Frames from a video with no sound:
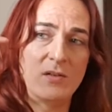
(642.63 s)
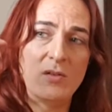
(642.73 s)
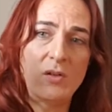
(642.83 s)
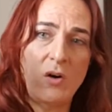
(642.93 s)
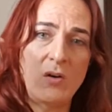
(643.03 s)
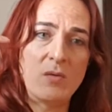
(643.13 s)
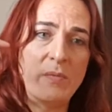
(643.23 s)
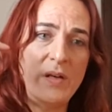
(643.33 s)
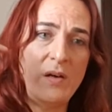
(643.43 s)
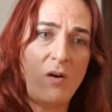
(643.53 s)
Don't
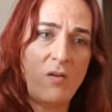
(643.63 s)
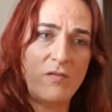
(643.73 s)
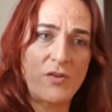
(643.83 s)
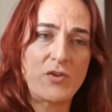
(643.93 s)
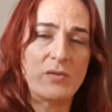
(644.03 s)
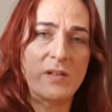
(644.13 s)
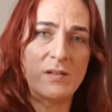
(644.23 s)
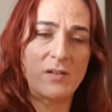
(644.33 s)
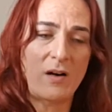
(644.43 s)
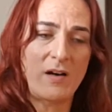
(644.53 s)
be overshooting
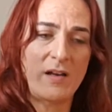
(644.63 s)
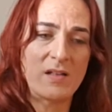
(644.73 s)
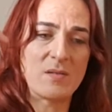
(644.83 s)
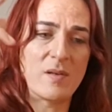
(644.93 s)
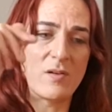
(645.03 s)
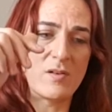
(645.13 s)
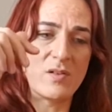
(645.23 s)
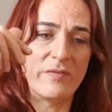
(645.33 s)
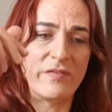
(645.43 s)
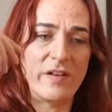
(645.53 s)
targets because
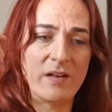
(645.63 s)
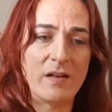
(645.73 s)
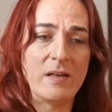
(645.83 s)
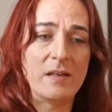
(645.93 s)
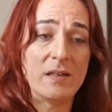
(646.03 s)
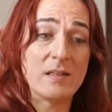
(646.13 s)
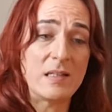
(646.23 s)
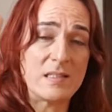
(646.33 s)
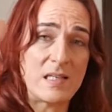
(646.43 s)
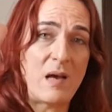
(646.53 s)
you feel
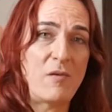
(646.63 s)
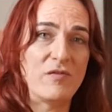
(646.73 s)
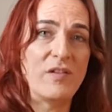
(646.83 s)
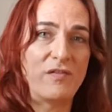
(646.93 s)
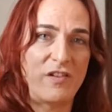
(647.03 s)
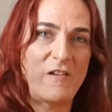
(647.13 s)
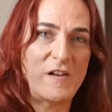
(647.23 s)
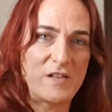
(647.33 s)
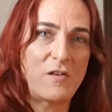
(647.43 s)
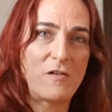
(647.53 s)
that some of the fear
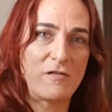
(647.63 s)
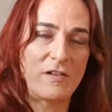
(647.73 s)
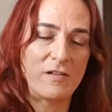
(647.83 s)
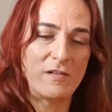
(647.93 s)
is over.